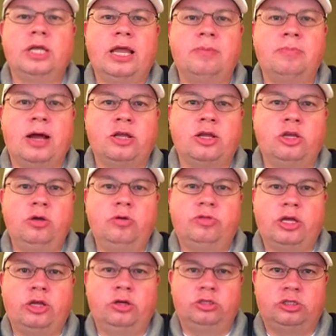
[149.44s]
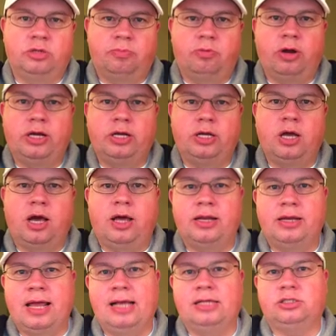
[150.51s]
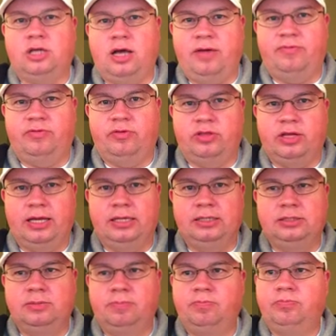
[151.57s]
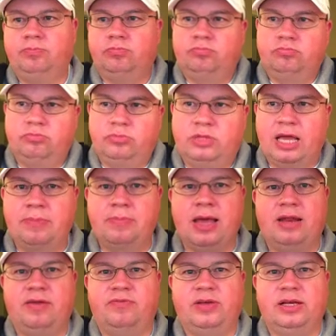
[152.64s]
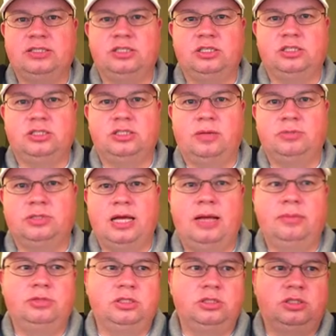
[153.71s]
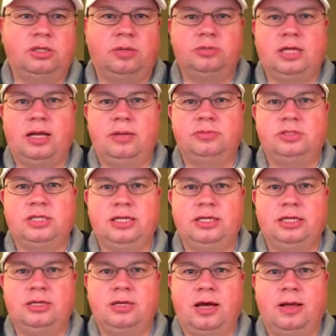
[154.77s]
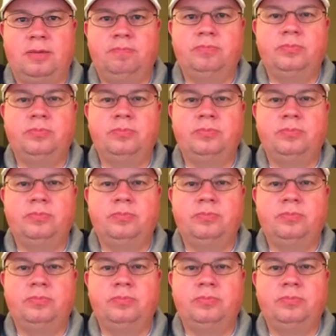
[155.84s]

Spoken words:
in my youth, I used to pray to God and ask God for things. They manifested sometimes, and sometimes they did not.